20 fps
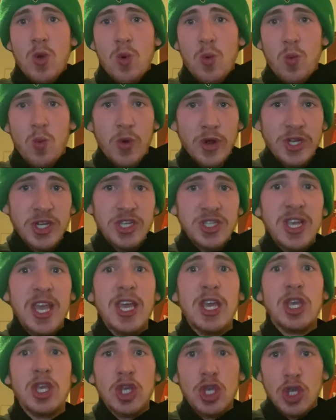which is a
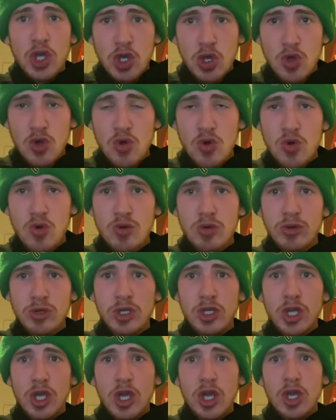
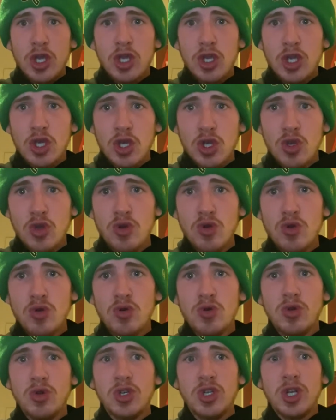huge
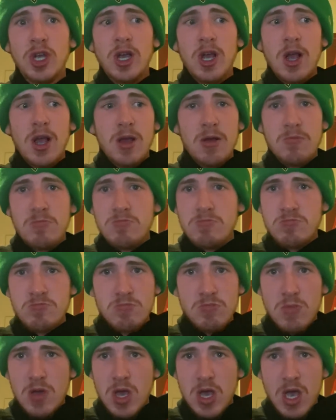change
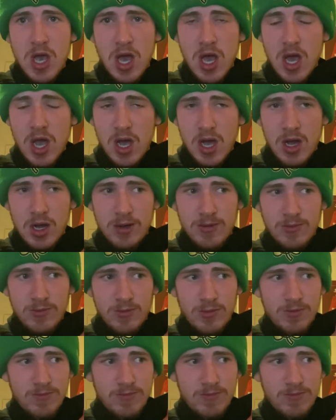to